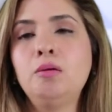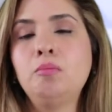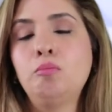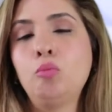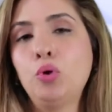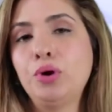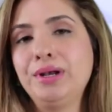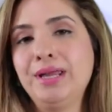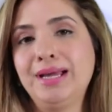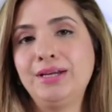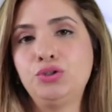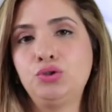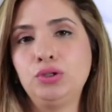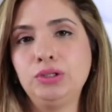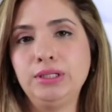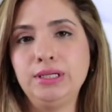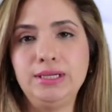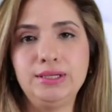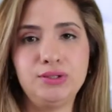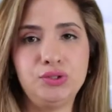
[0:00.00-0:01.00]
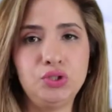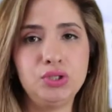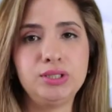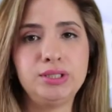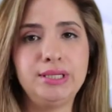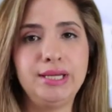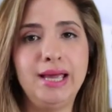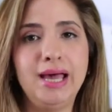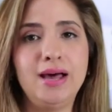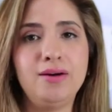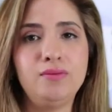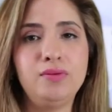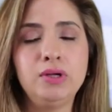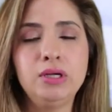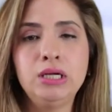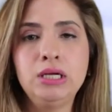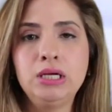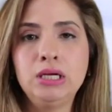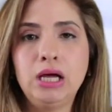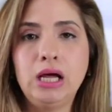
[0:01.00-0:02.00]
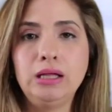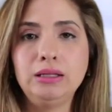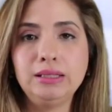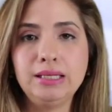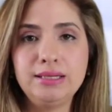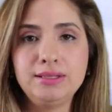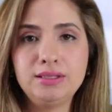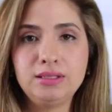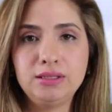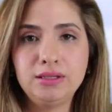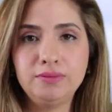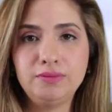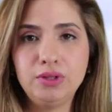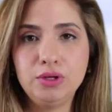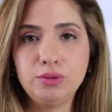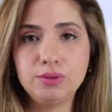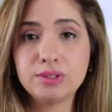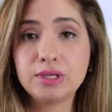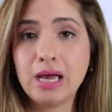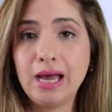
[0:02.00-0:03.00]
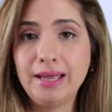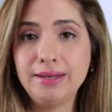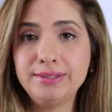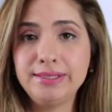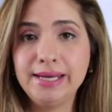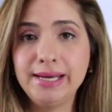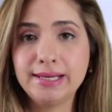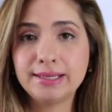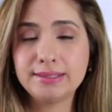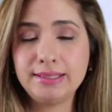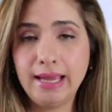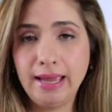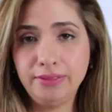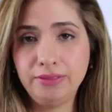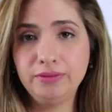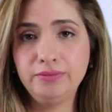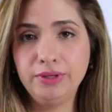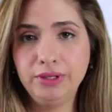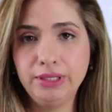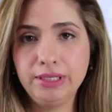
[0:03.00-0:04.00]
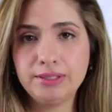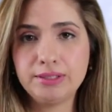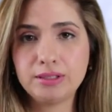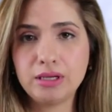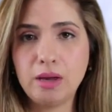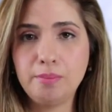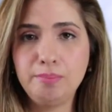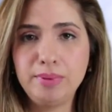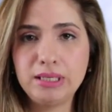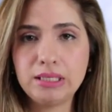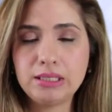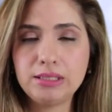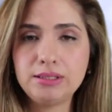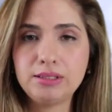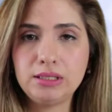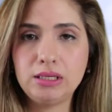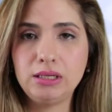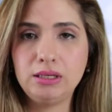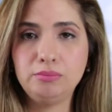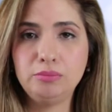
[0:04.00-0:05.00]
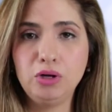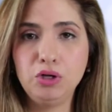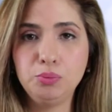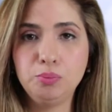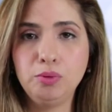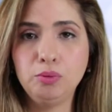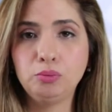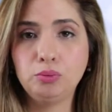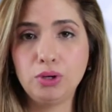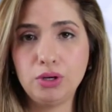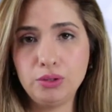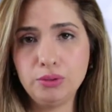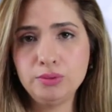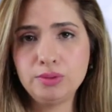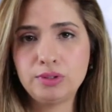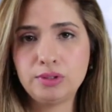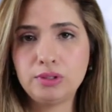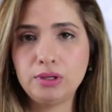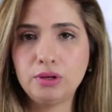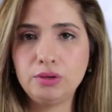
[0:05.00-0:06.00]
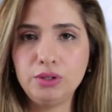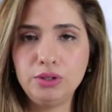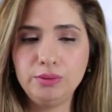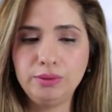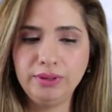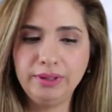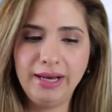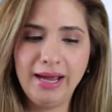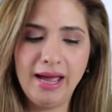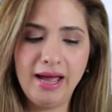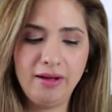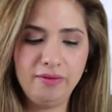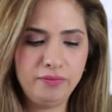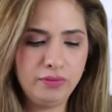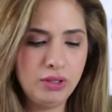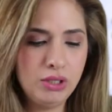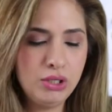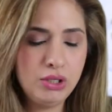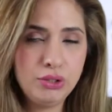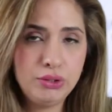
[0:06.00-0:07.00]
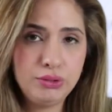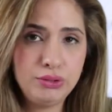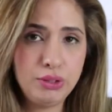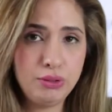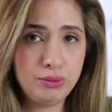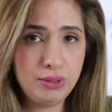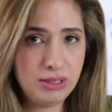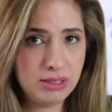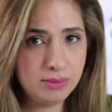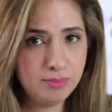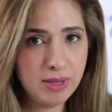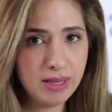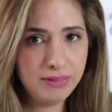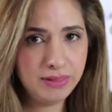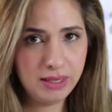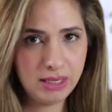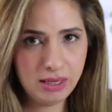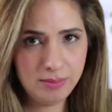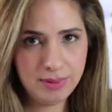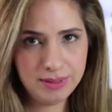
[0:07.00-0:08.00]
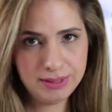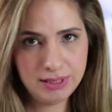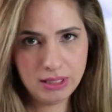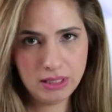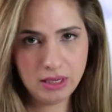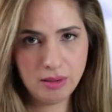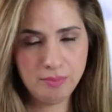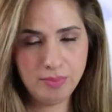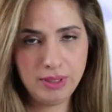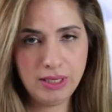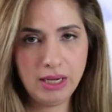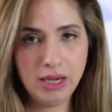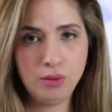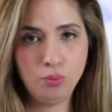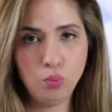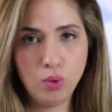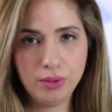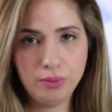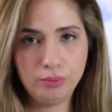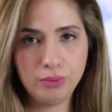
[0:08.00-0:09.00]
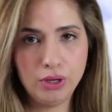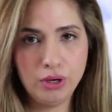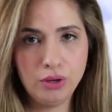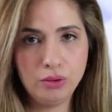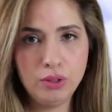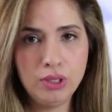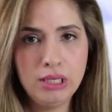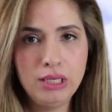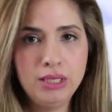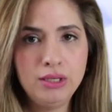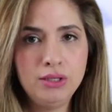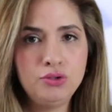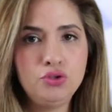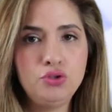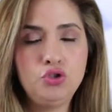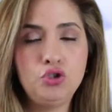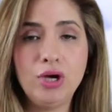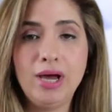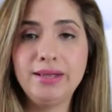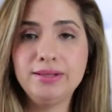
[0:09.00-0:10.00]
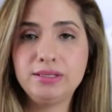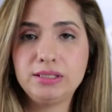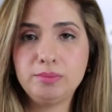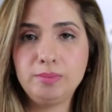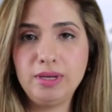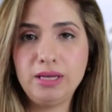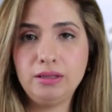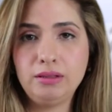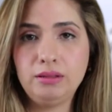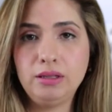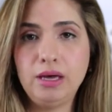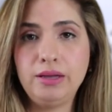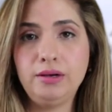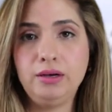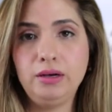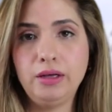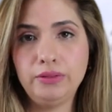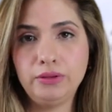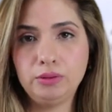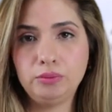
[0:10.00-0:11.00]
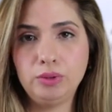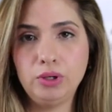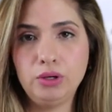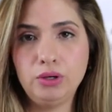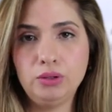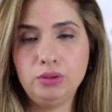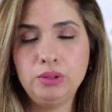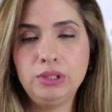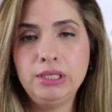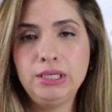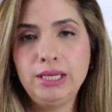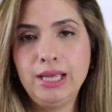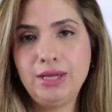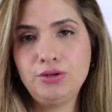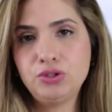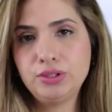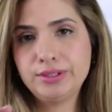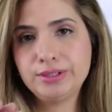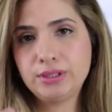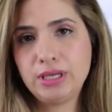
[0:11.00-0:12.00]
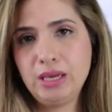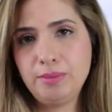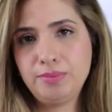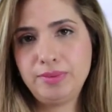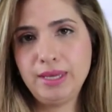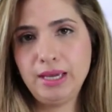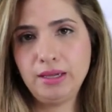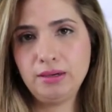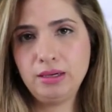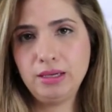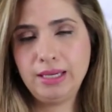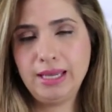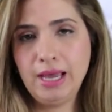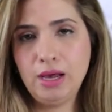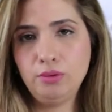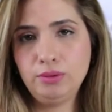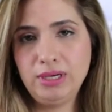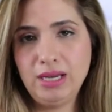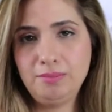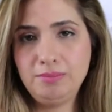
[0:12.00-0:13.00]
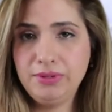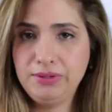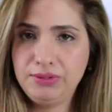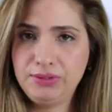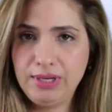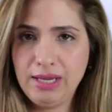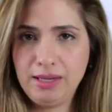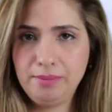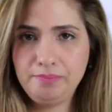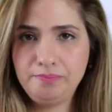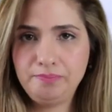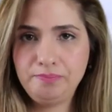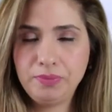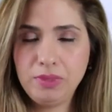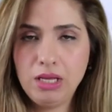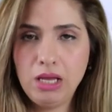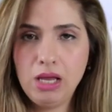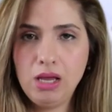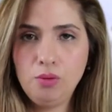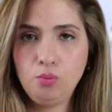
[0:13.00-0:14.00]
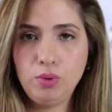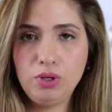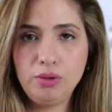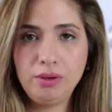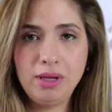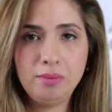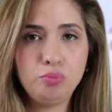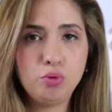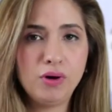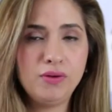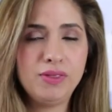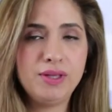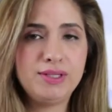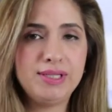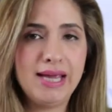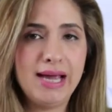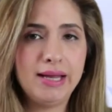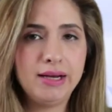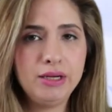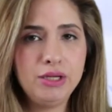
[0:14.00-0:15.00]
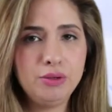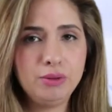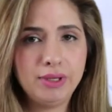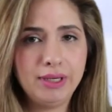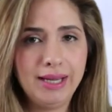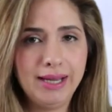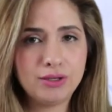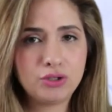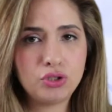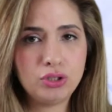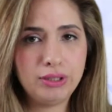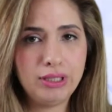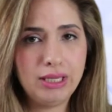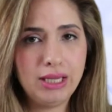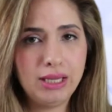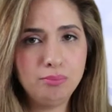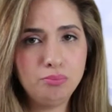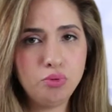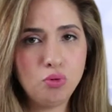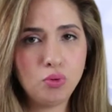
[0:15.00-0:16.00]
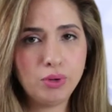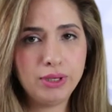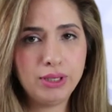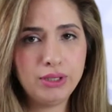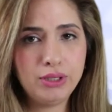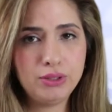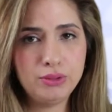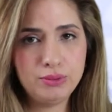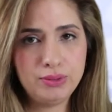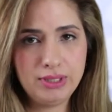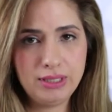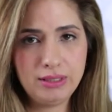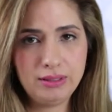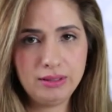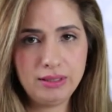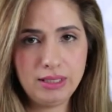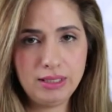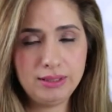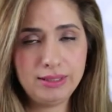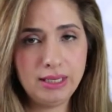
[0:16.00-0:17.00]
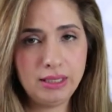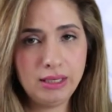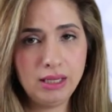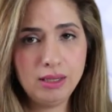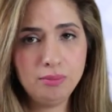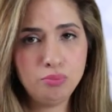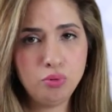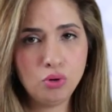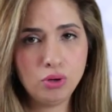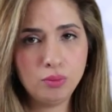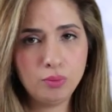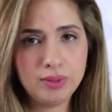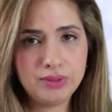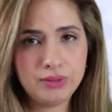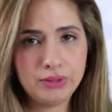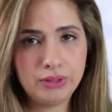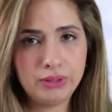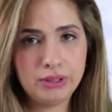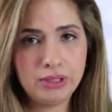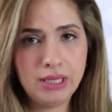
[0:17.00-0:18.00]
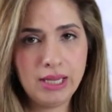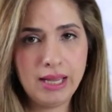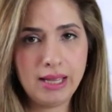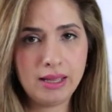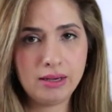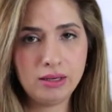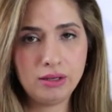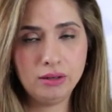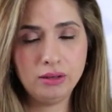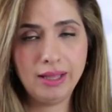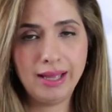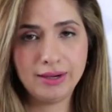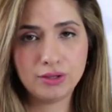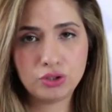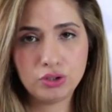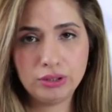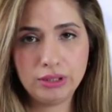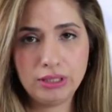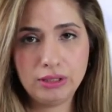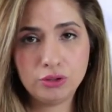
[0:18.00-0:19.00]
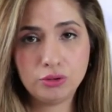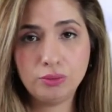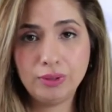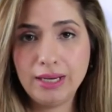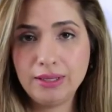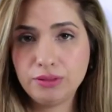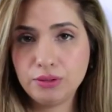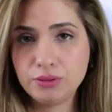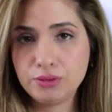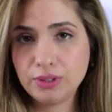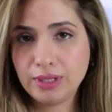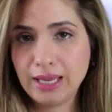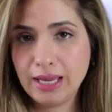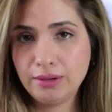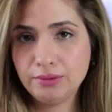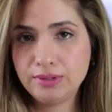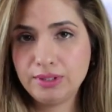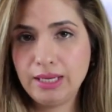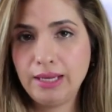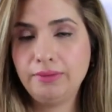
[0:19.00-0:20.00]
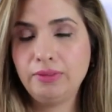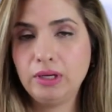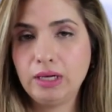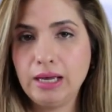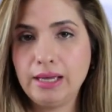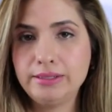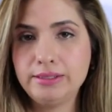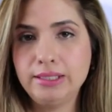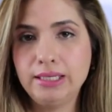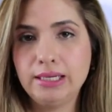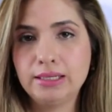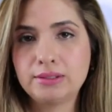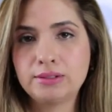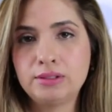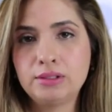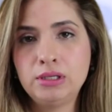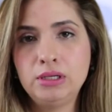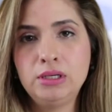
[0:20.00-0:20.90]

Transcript: More naturally is just to have a list of those contacts at the various companies in multiple rows. So you could have Susie Smith at ABC Company on one row, John Smith on another row, and just keep that account name the same. When you import the data, you can actually import it using the data import wizard, and it'll actually create those accounts and the contacts.